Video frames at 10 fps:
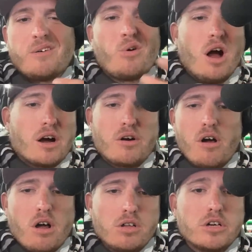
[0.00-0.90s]
a rock
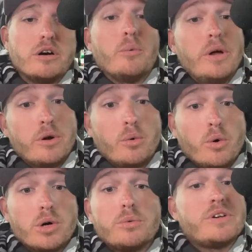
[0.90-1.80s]
crawler, a wiggle wart,